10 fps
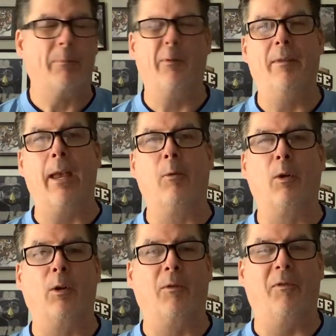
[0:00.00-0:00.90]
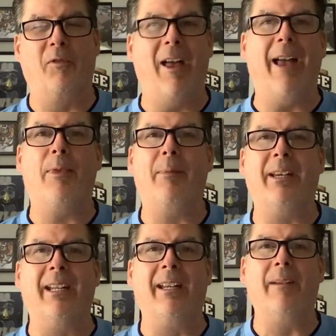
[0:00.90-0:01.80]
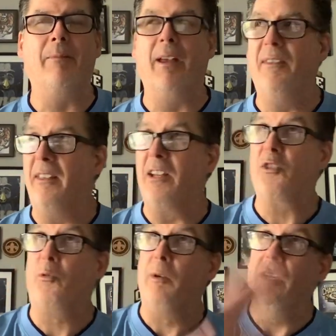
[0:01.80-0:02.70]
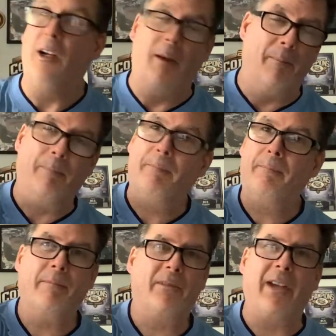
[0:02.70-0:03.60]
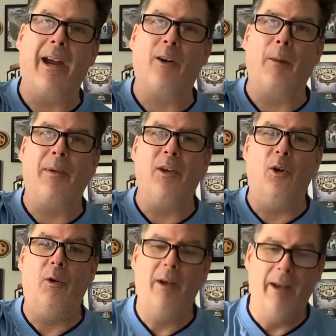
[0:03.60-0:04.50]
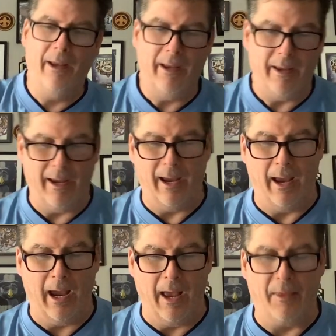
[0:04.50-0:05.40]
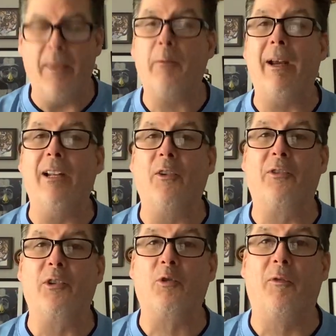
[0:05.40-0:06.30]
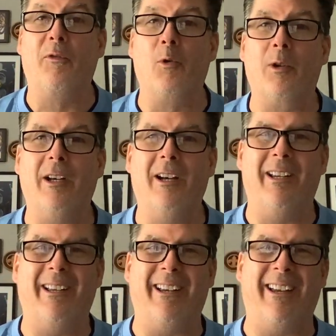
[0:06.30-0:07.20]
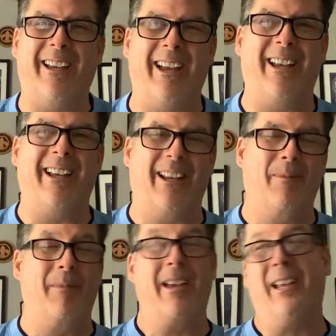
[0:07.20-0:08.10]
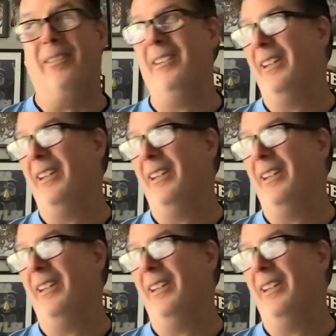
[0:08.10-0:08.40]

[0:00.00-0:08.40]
They were flat at the beginning, and then they just went on a tear uphill, and then they ran into Central Florida, and man,